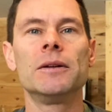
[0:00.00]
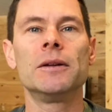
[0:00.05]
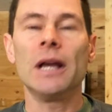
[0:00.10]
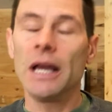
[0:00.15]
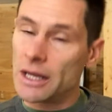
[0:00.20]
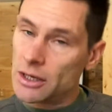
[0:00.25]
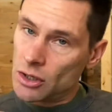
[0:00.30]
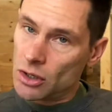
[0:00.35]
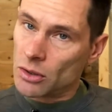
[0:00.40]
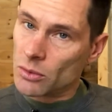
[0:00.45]

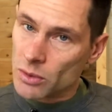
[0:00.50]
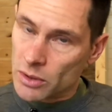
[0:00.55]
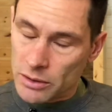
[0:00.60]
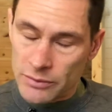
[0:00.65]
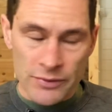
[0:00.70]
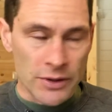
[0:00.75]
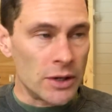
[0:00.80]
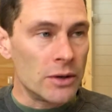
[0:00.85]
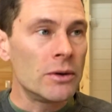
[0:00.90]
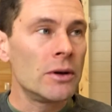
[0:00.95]
and your
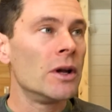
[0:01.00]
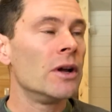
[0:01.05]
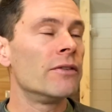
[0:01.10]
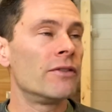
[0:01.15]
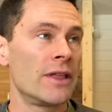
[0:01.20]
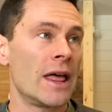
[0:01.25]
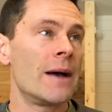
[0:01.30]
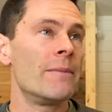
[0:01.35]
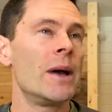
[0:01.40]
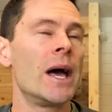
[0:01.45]
worldview for
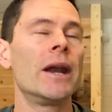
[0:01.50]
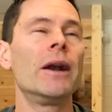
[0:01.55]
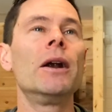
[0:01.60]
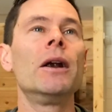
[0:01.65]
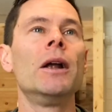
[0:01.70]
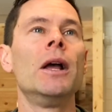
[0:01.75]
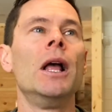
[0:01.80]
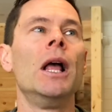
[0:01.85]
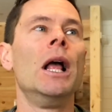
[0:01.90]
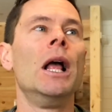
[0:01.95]
that matter,